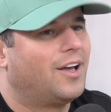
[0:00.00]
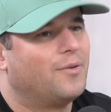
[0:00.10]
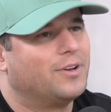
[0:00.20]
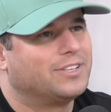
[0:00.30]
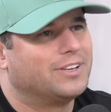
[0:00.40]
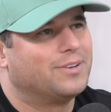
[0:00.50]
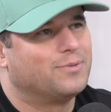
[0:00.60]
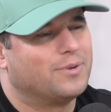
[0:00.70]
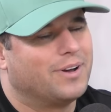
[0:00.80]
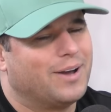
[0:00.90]
How is it
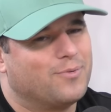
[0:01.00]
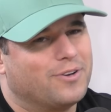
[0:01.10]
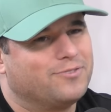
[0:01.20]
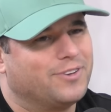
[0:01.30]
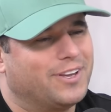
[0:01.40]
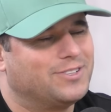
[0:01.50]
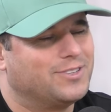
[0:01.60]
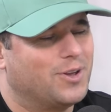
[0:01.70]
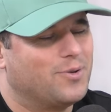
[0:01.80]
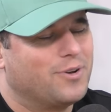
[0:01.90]
with fakes
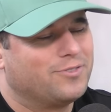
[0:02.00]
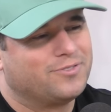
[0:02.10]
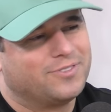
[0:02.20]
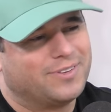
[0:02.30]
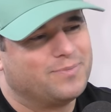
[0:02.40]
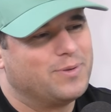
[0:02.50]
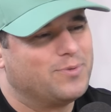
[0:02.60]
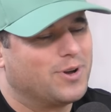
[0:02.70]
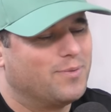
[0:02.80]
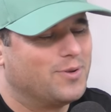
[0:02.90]
now, with
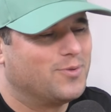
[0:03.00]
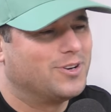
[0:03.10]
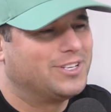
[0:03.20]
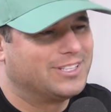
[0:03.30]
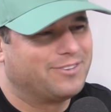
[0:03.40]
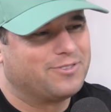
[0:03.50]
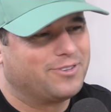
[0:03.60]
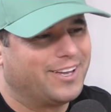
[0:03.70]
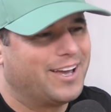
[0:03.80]
people coming to watch? Is everything